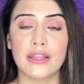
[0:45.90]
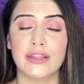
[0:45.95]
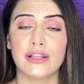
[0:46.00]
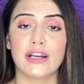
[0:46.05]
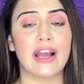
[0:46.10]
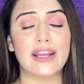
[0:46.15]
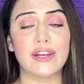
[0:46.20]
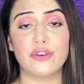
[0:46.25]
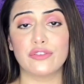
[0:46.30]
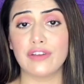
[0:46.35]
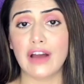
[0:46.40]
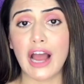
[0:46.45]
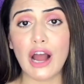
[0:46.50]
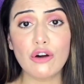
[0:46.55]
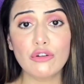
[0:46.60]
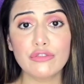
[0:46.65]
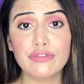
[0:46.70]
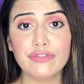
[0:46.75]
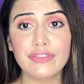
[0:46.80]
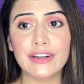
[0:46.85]
the kind of
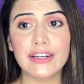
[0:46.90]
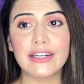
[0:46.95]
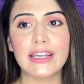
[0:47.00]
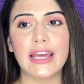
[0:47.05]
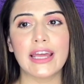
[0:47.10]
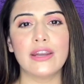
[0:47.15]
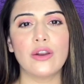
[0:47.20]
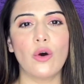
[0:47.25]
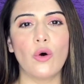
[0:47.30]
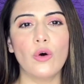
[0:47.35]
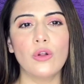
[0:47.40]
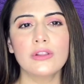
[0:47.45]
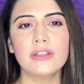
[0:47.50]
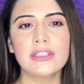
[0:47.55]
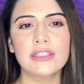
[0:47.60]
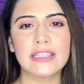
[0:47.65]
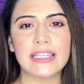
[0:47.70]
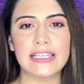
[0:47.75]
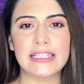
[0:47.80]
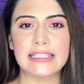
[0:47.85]
outfit, and all
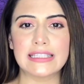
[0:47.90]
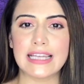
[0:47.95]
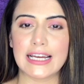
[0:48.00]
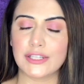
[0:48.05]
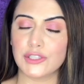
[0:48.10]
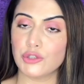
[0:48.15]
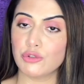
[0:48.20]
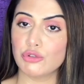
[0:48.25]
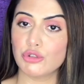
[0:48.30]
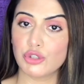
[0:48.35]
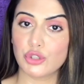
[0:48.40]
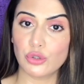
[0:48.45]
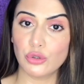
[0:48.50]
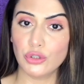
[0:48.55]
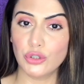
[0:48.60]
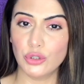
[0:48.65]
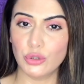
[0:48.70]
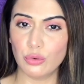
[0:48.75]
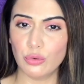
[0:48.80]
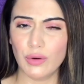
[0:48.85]
the things that you
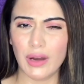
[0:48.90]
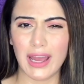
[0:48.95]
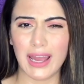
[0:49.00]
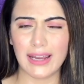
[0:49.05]
should do